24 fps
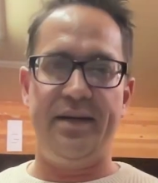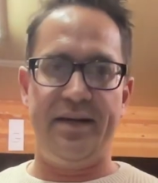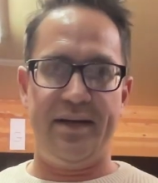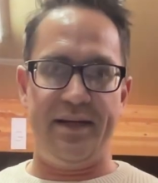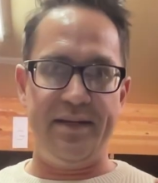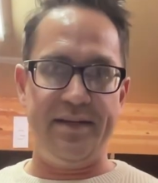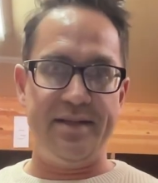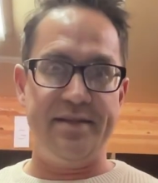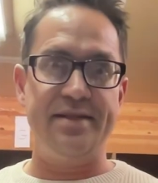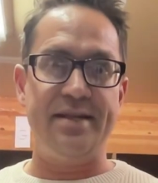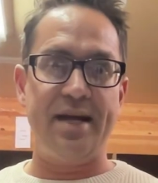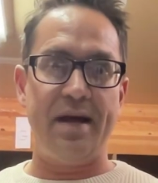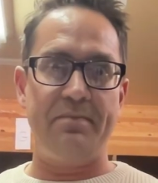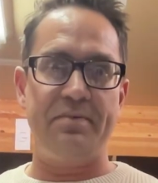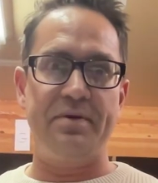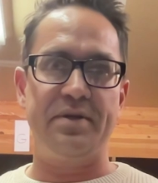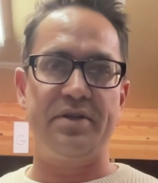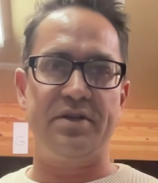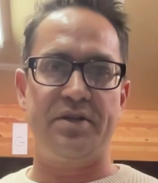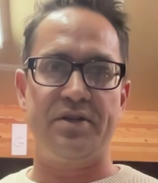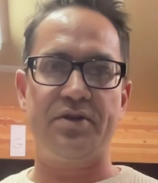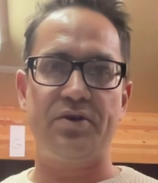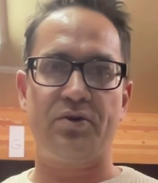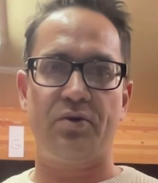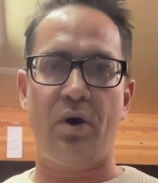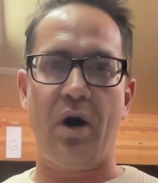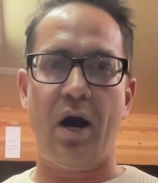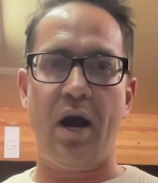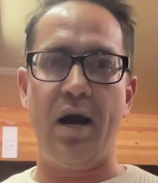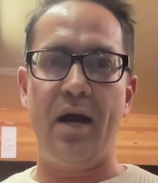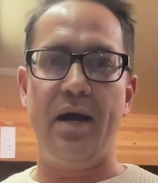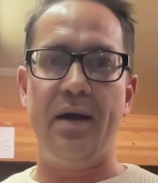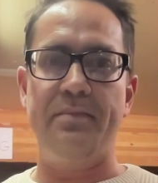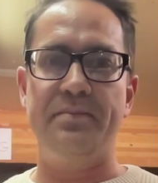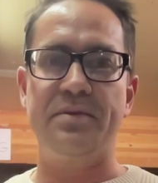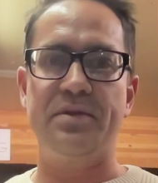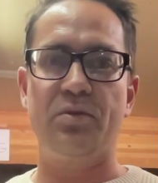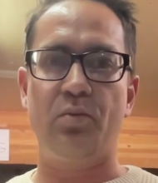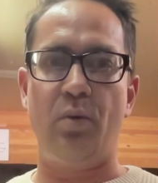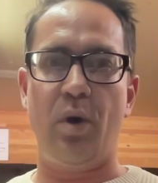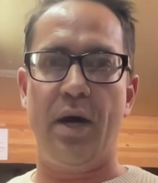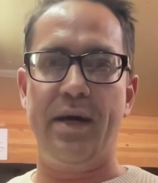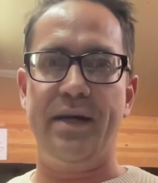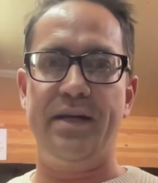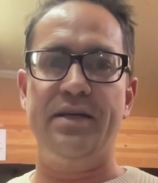in-depth describes what